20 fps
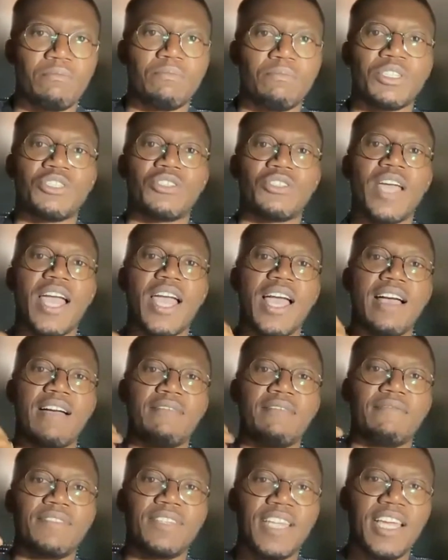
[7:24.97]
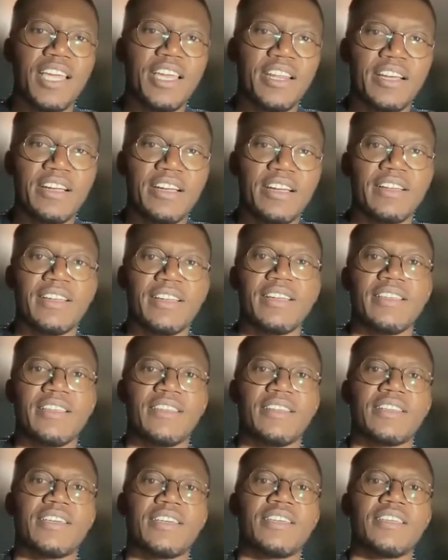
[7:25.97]
but you have data
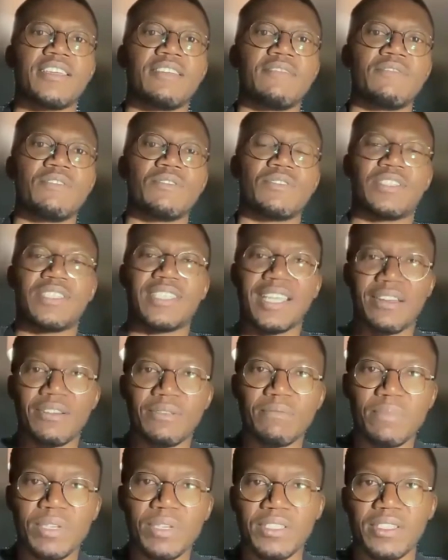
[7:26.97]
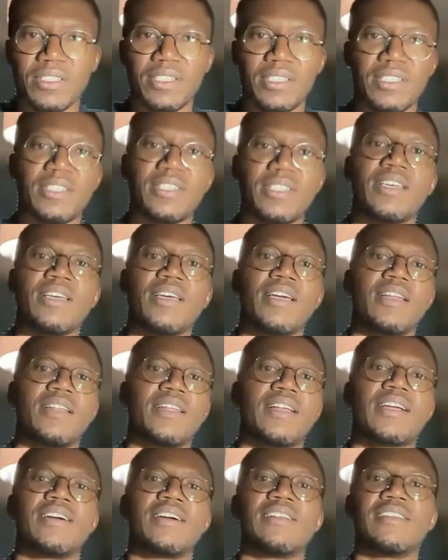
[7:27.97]
that can give you a second business,
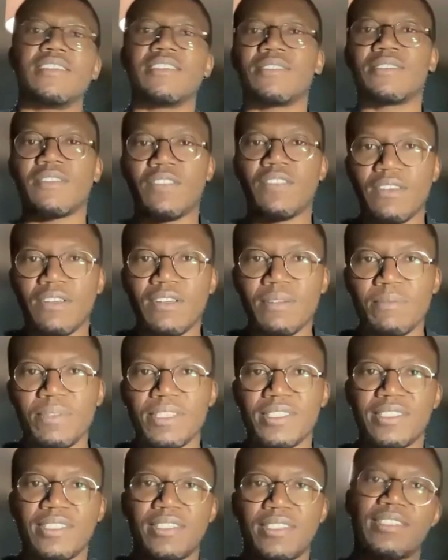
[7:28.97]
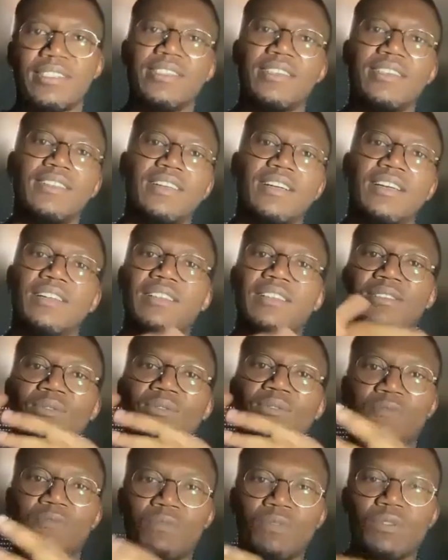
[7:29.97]
and that can lead to a third business, that can lead
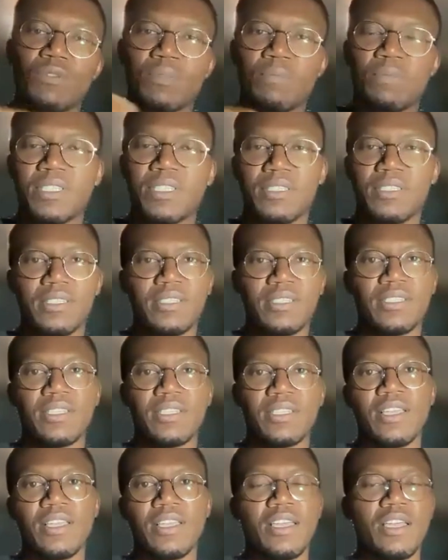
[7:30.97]
to a fourth business.